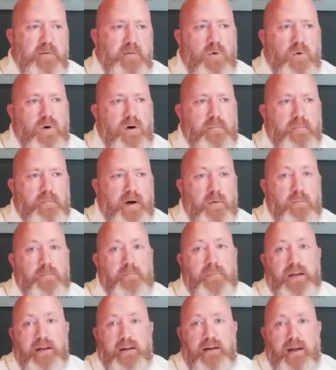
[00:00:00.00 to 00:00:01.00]
more about
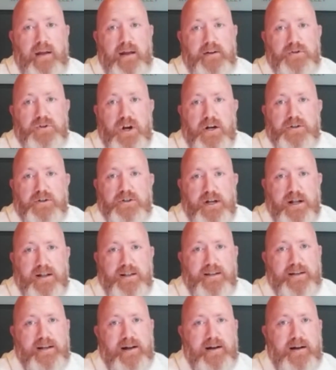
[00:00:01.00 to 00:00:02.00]
me at
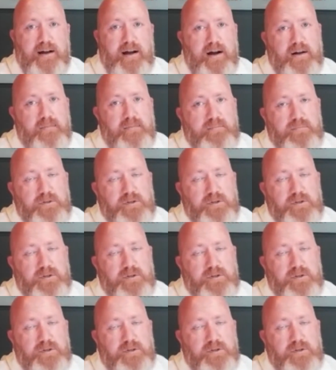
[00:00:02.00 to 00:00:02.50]
joshtolly.com,